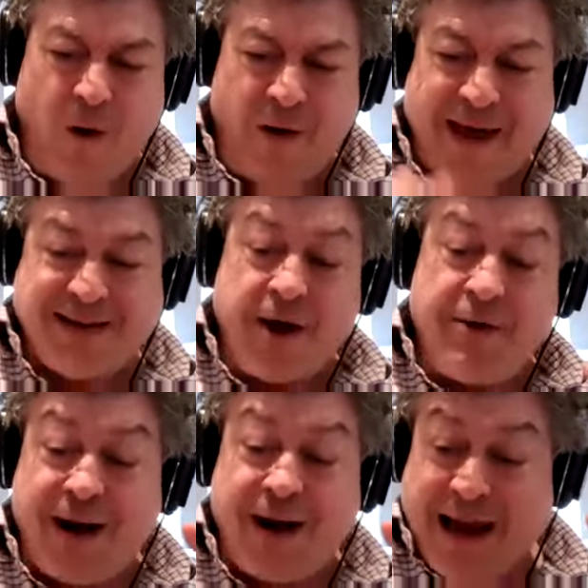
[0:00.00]
and that's
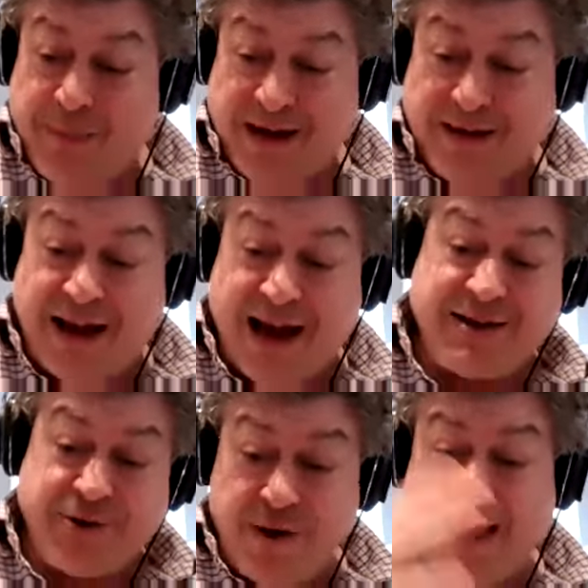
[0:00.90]
either an A B
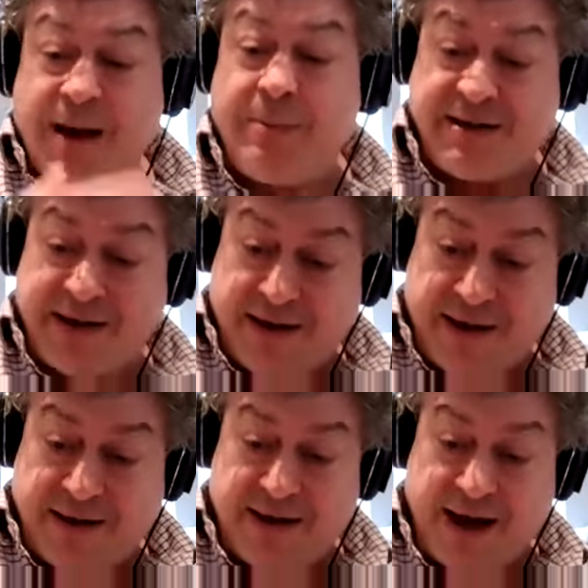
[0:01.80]
test or an A B C
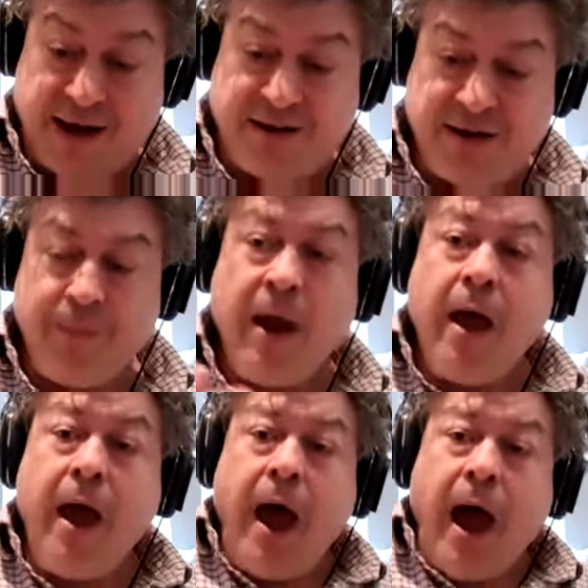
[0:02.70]
D test.
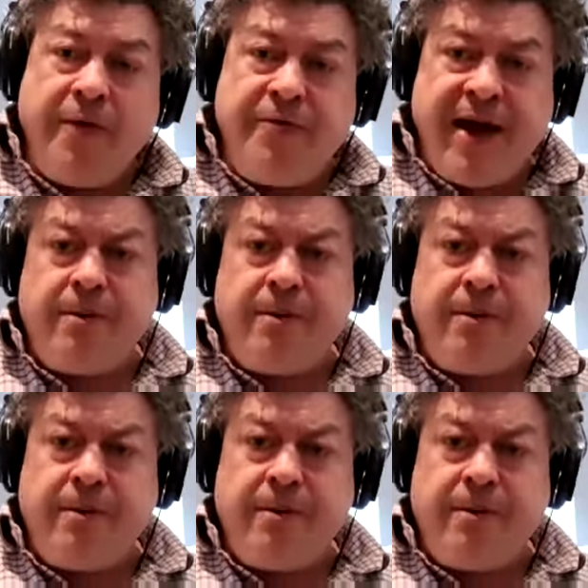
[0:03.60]
And then